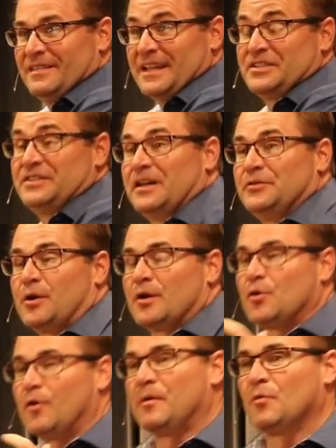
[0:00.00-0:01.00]
That's done through
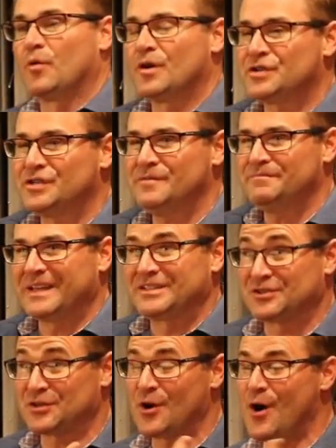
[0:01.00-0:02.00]
our corporate worship.
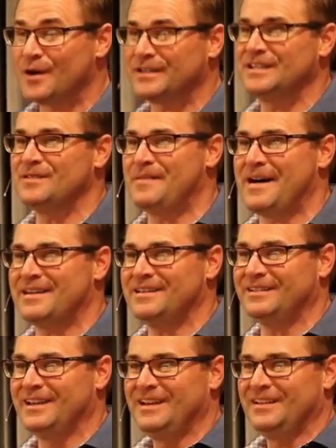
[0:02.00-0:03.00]
That's talking about
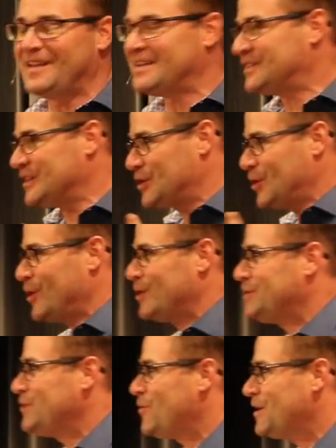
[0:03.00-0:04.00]
it. That's
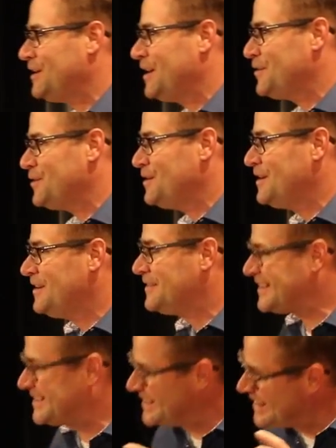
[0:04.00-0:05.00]
encouraging one another.
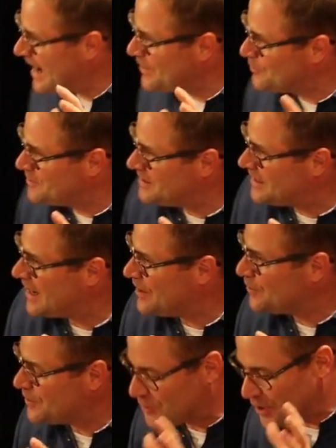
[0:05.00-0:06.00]
That's gathering
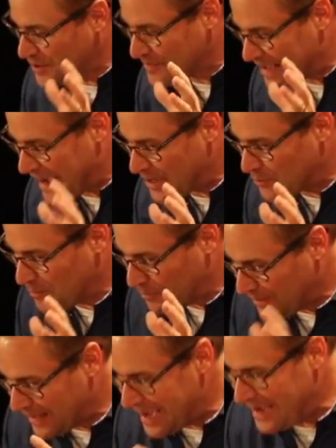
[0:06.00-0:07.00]
together and talking about how to
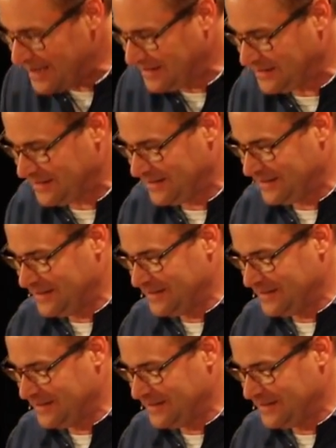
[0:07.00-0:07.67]
apply it.